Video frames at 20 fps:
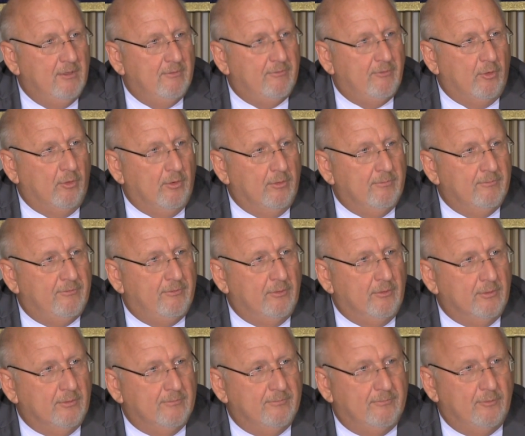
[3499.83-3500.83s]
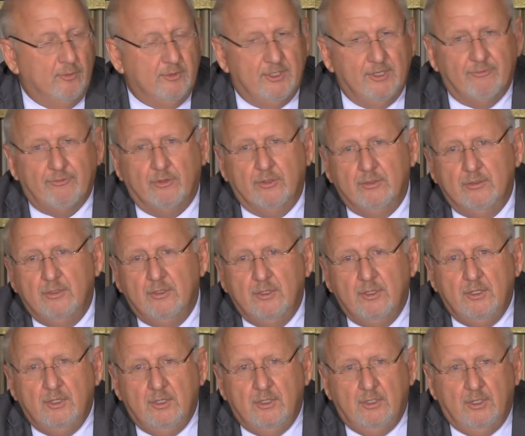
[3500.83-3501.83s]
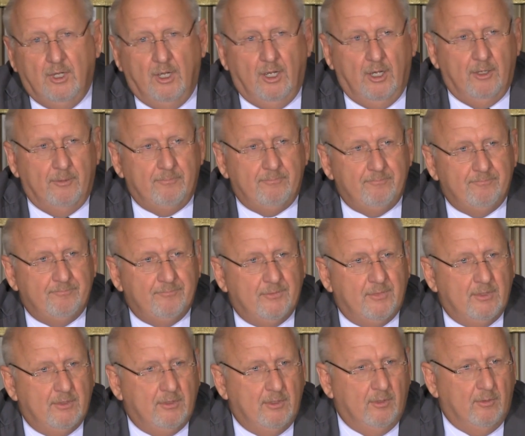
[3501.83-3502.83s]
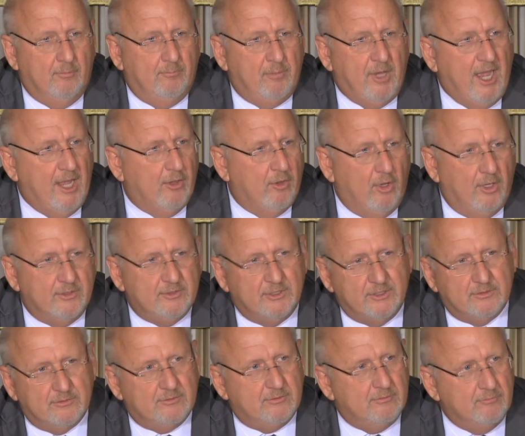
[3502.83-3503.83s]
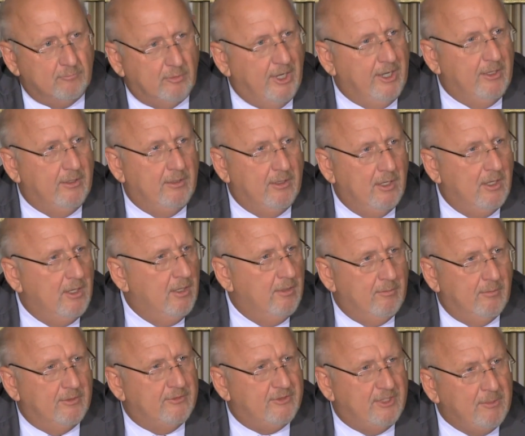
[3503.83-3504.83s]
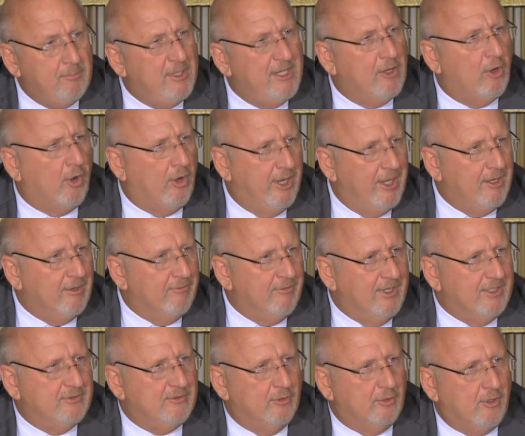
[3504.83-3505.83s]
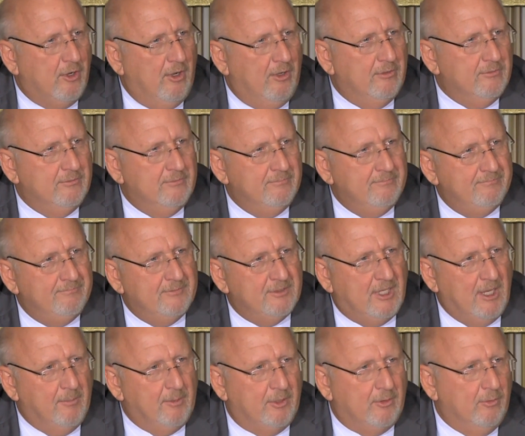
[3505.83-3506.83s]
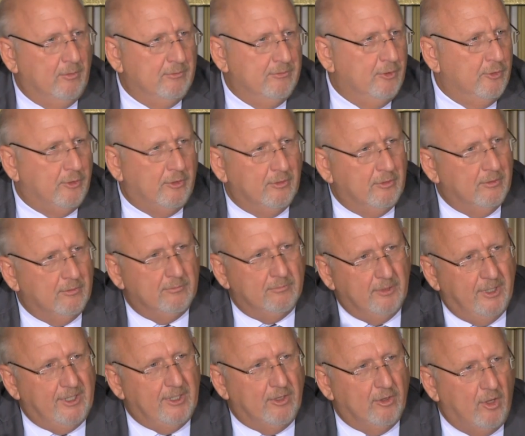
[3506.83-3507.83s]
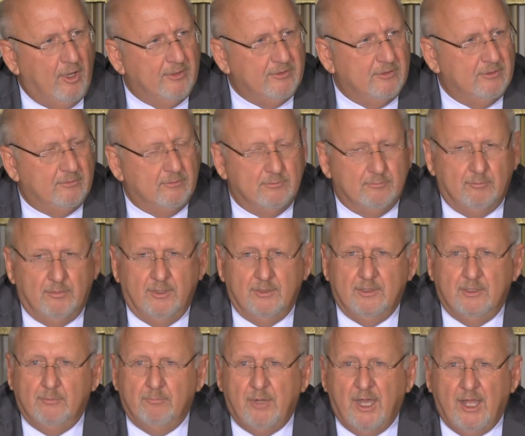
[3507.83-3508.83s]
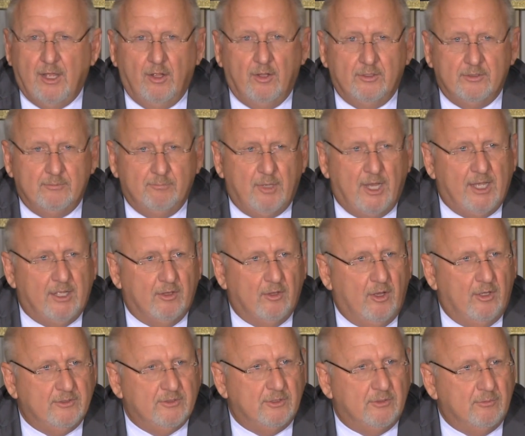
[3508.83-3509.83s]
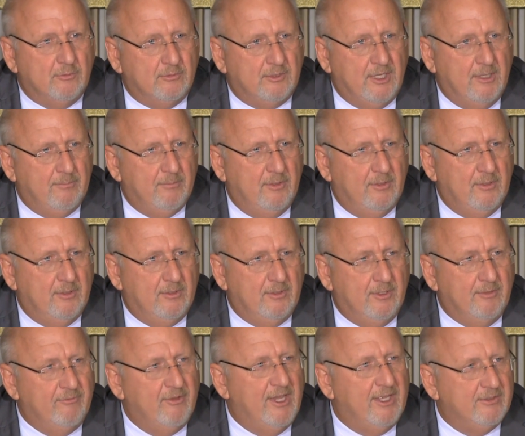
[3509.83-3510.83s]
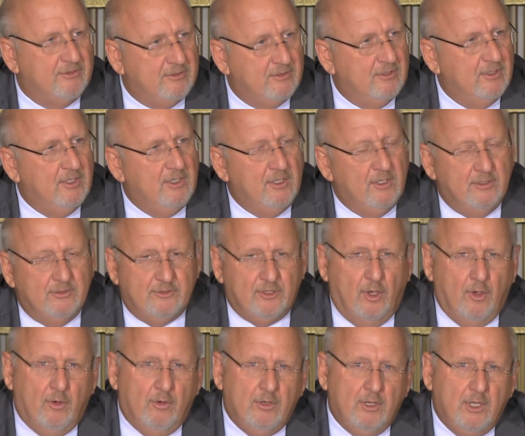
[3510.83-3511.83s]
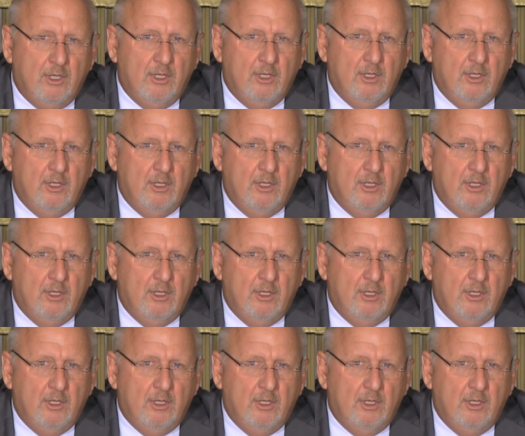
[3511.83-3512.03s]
for different, you know, biologics, CBRN events are called, chemical, nuclear, radiological, but you know, biological events. So